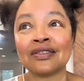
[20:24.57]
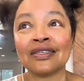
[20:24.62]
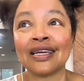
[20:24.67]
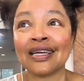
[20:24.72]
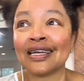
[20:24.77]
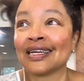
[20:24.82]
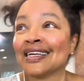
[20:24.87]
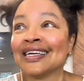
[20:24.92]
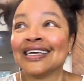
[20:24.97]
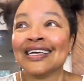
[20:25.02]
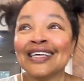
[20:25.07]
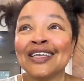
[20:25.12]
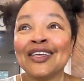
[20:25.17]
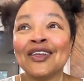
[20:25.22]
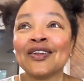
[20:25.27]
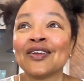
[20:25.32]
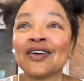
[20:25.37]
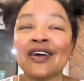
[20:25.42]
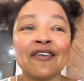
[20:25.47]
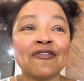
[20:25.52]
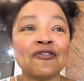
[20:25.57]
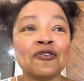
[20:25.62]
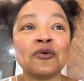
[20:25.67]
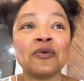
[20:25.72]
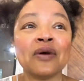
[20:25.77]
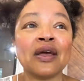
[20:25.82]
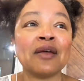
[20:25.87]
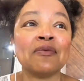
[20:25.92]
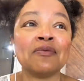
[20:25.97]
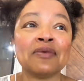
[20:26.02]
And I was like, you don't
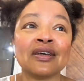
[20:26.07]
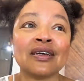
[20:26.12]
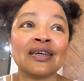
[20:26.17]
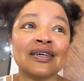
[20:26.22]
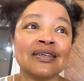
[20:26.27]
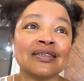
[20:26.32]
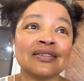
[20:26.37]
have to wait,